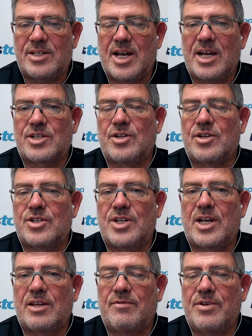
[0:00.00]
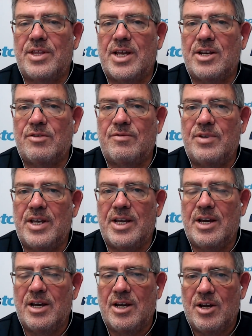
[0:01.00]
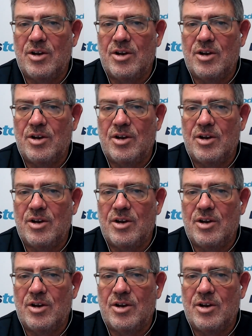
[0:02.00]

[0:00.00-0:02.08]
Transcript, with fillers: that tax loss selling for the end of year